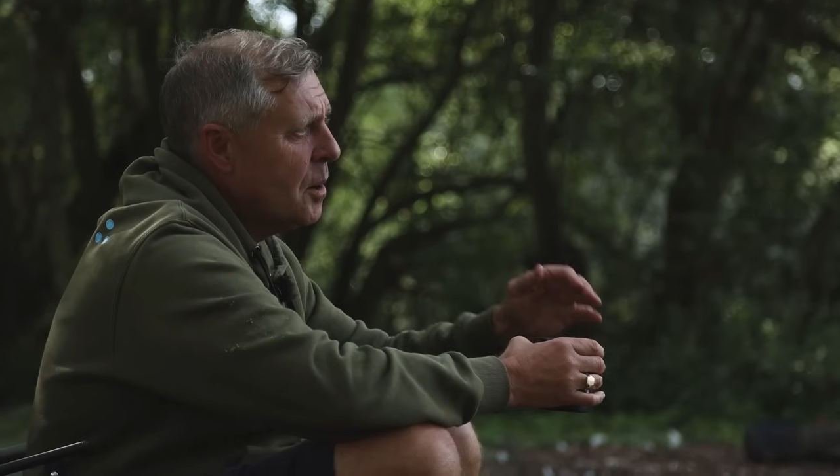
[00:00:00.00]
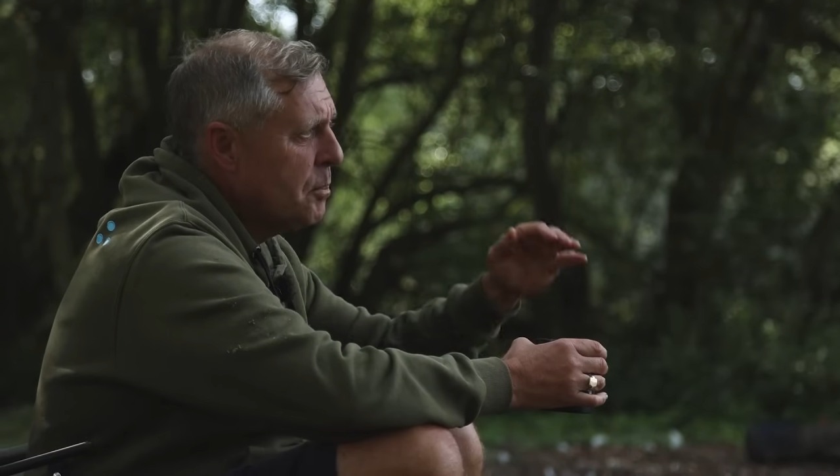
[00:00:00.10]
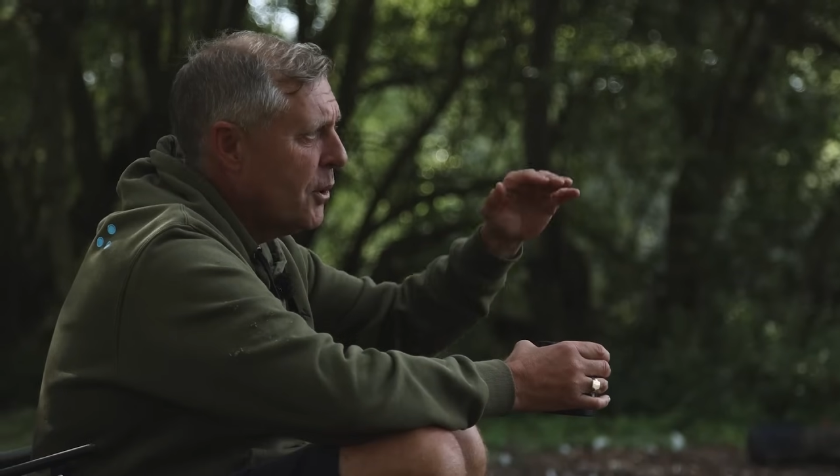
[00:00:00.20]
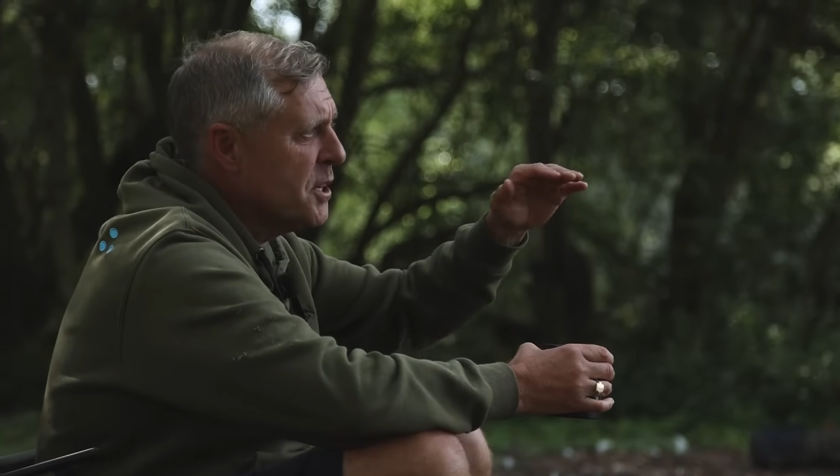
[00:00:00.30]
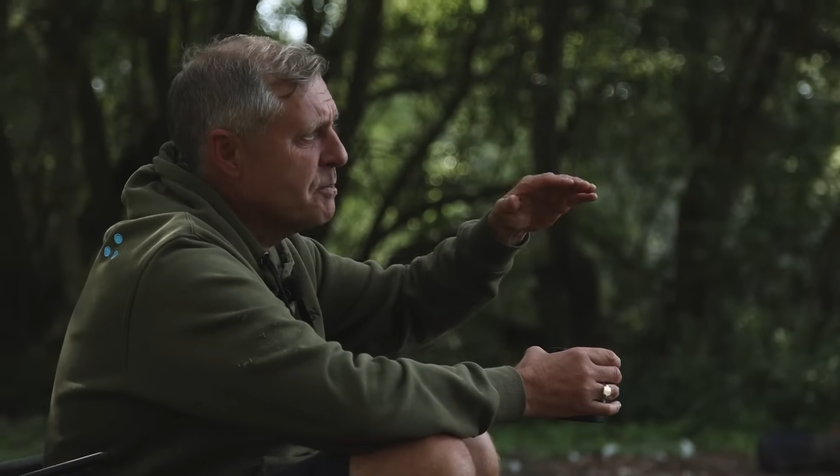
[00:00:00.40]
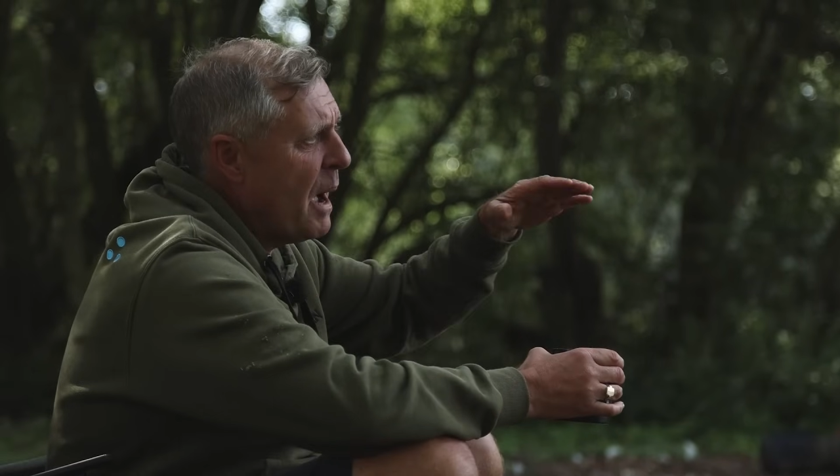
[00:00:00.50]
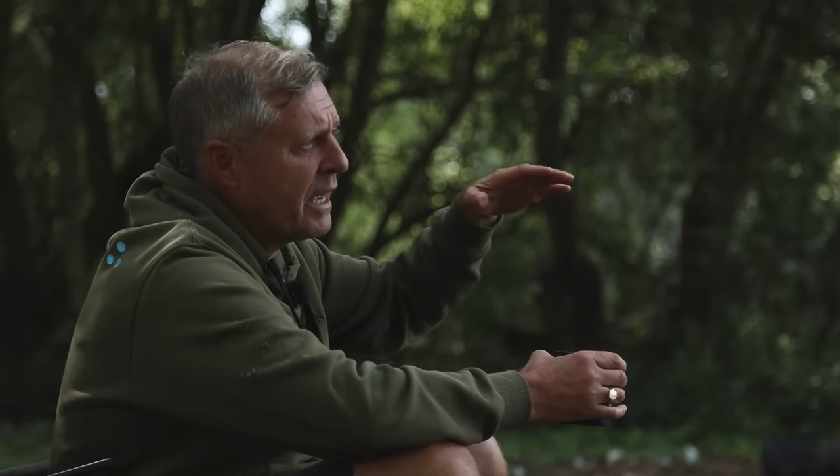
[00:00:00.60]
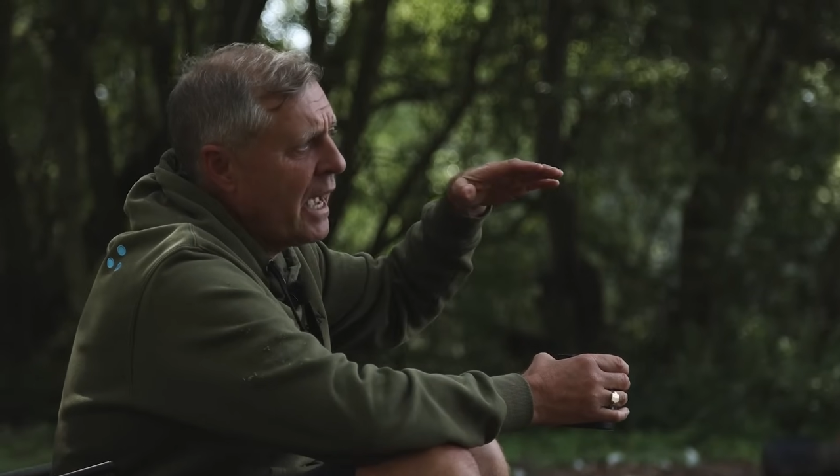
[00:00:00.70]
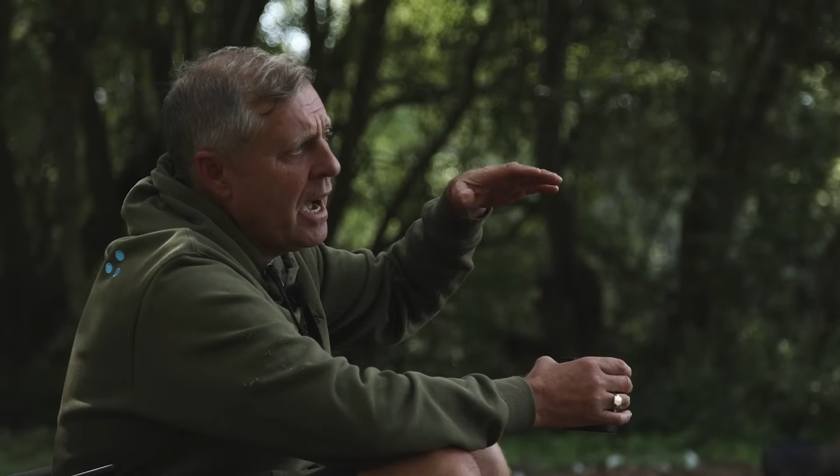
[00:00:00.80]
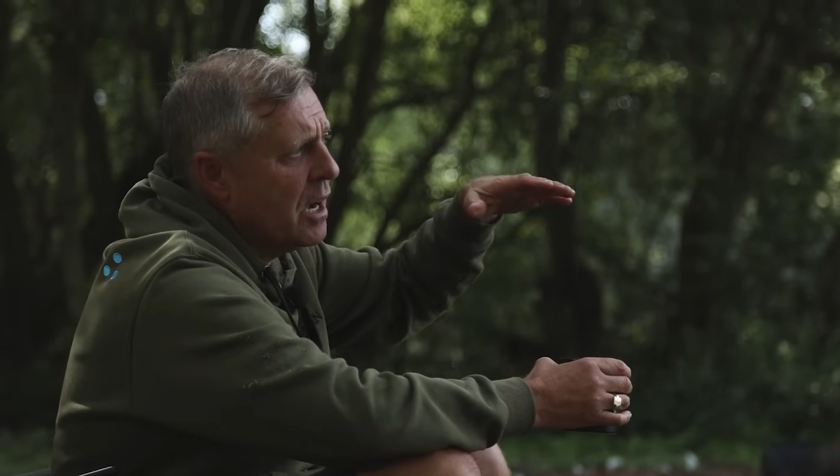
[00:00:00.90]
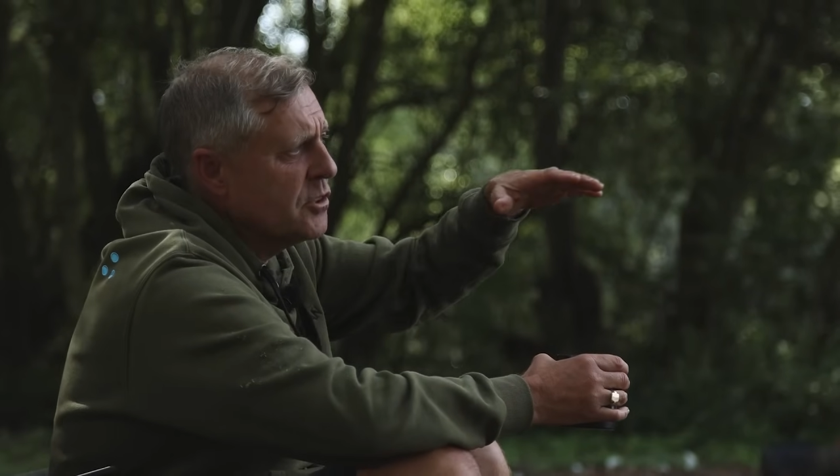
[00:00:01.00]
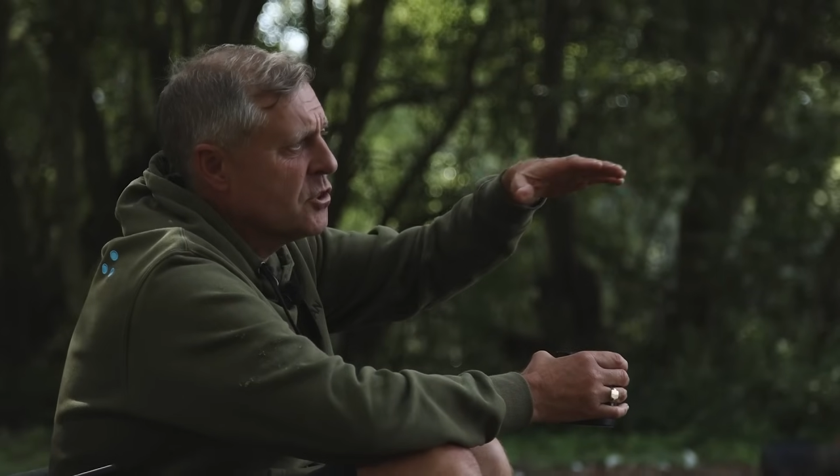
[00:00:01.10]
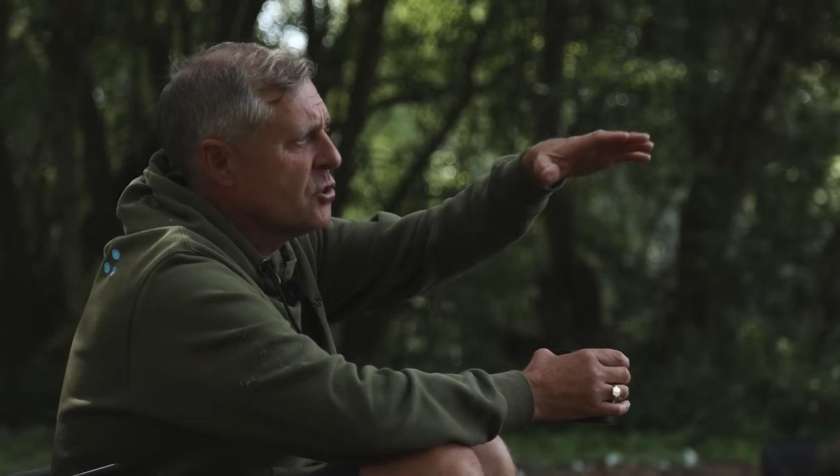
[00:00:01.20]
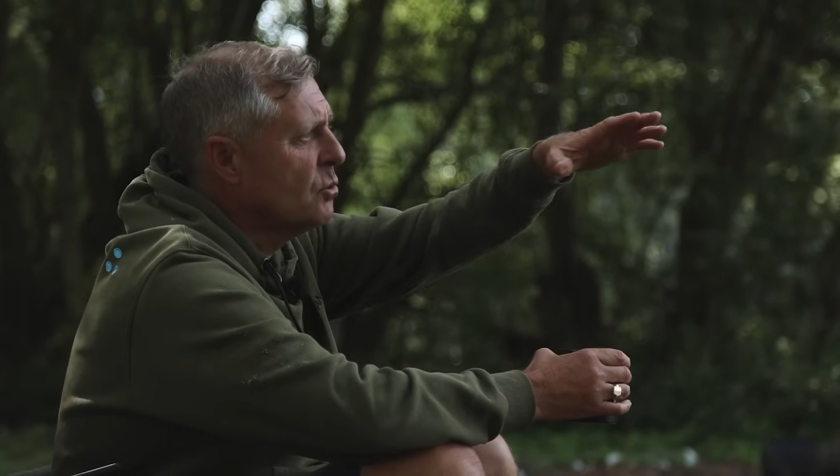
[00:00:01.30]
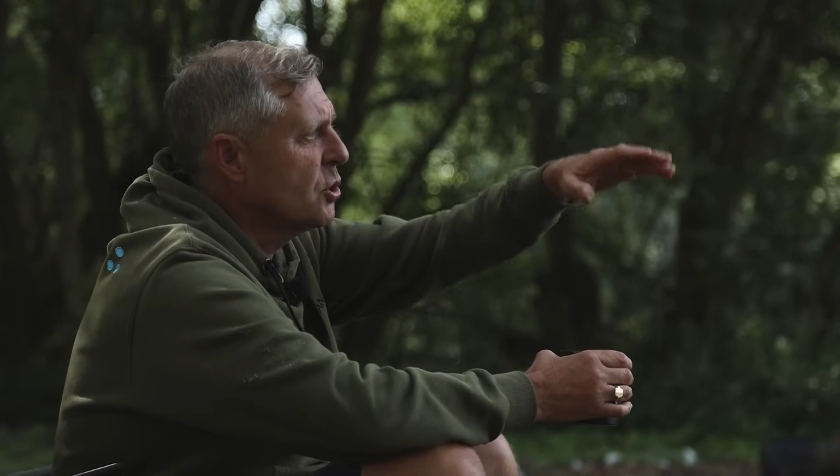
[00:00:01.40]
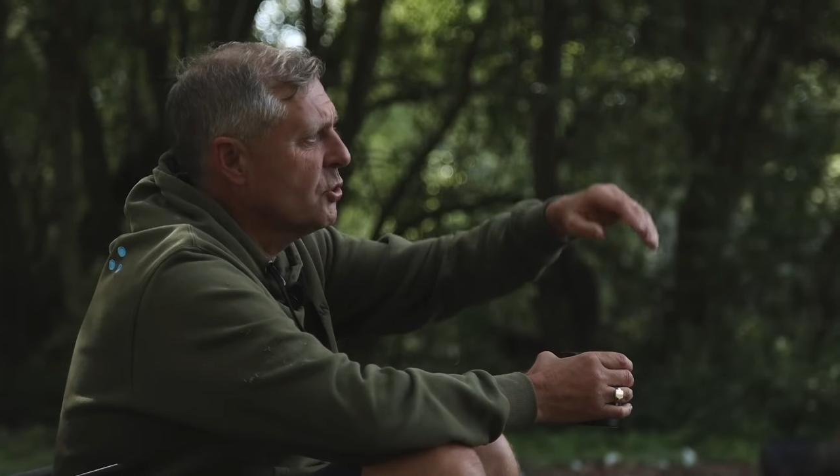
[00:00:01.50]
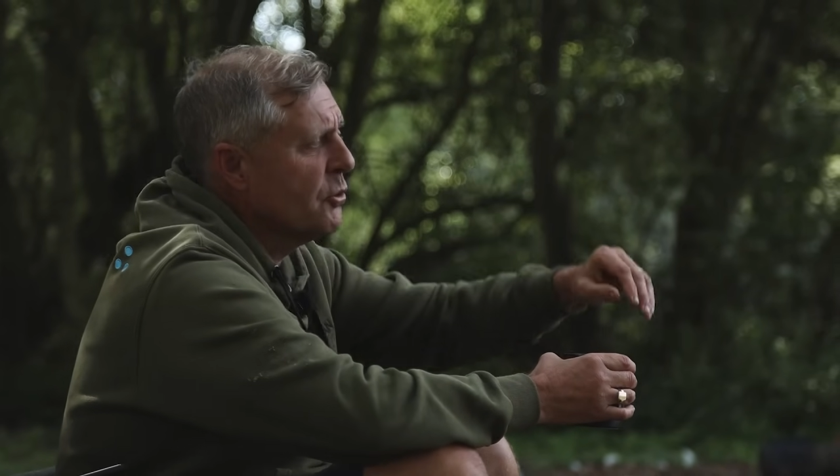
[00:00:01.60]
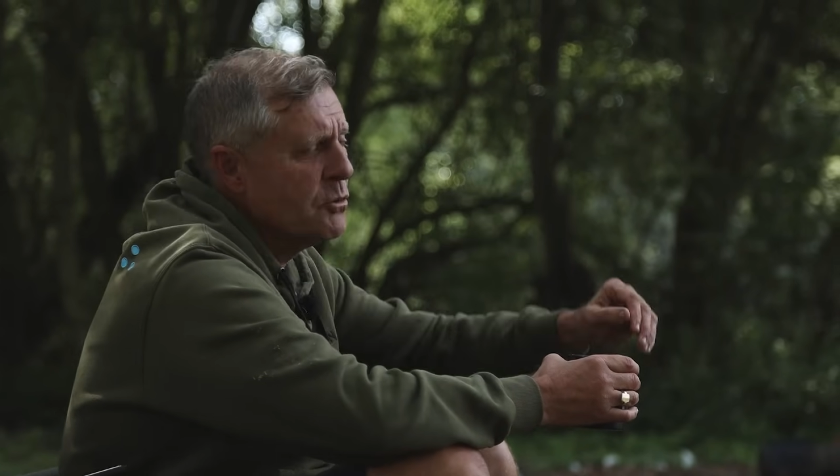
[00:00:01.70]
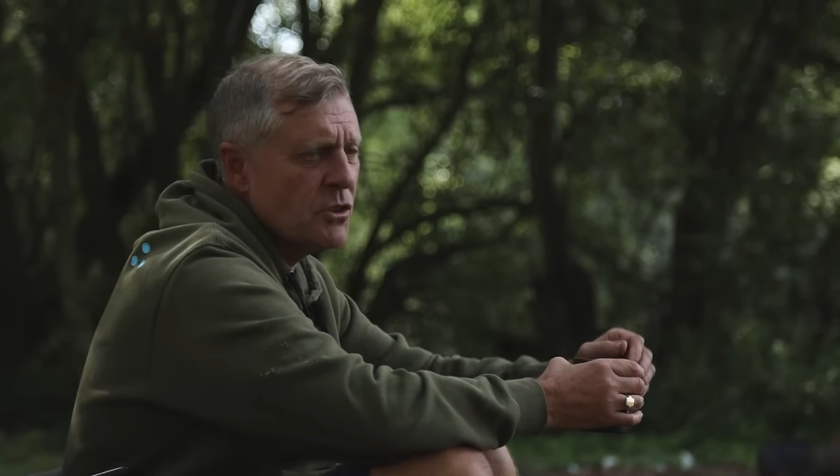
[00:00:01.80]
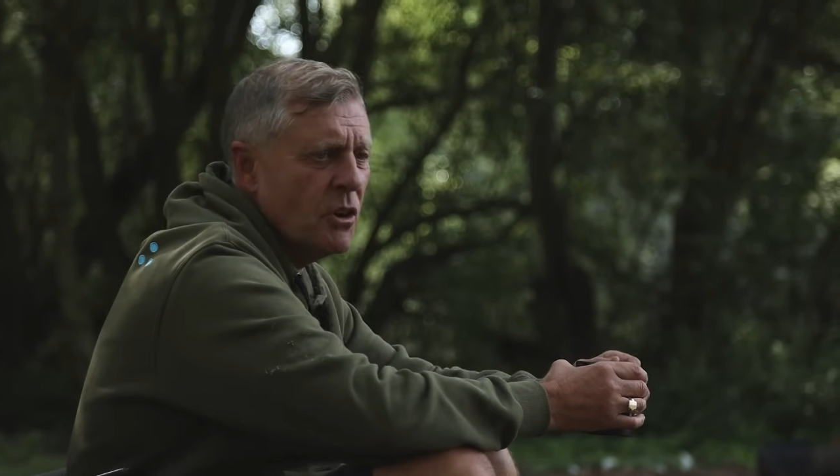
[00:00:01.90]
put his back out and just sort of
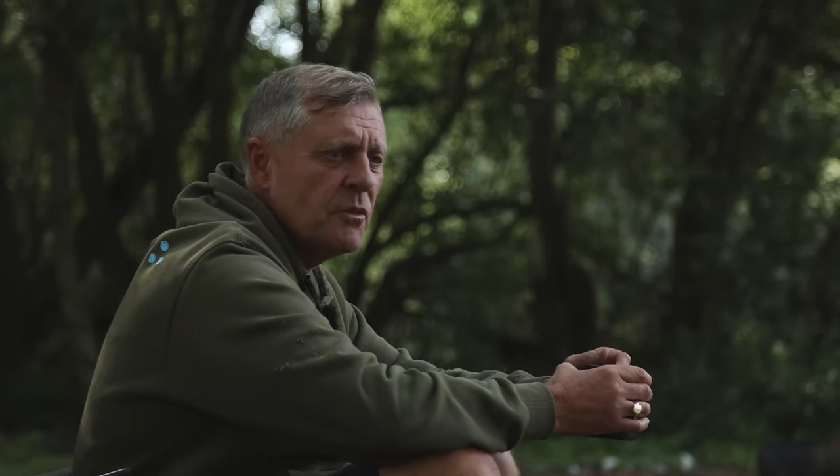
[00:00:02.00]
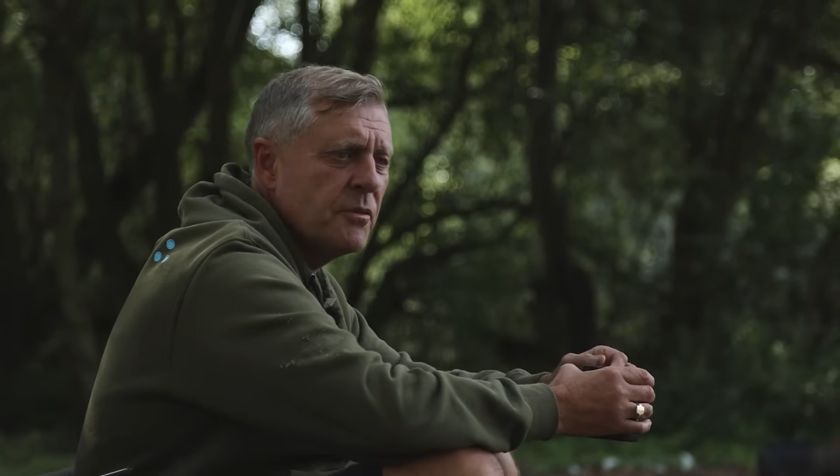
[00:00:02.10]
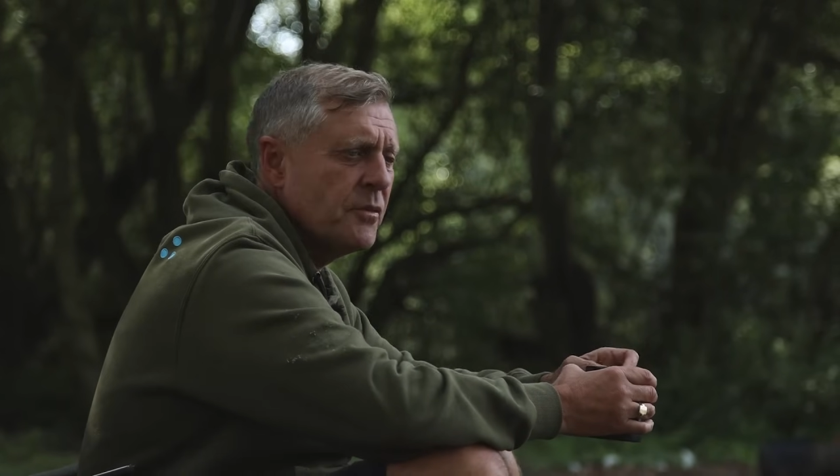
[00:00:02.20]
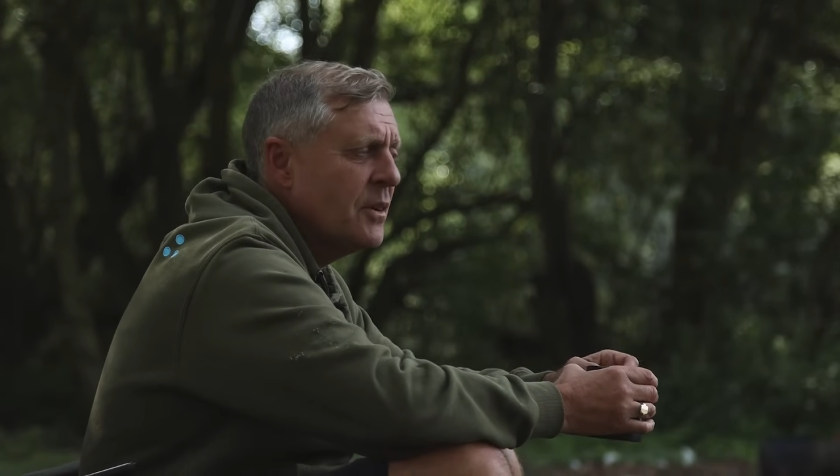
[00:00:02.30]
cruise off.